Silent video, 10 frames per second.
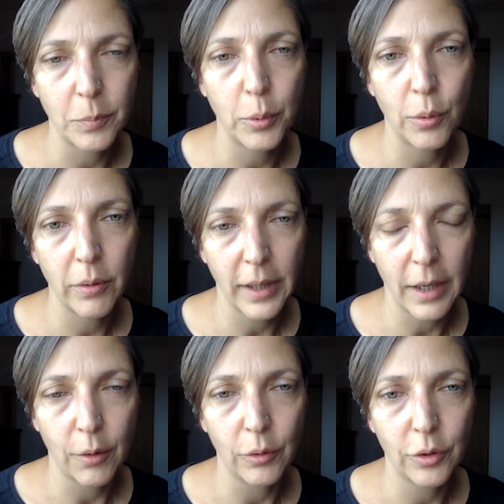pouring
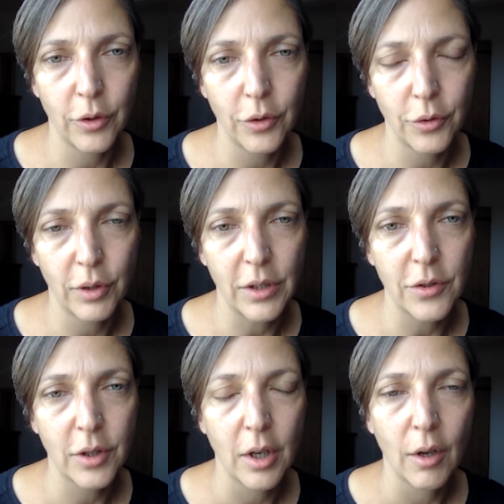out onto the streets,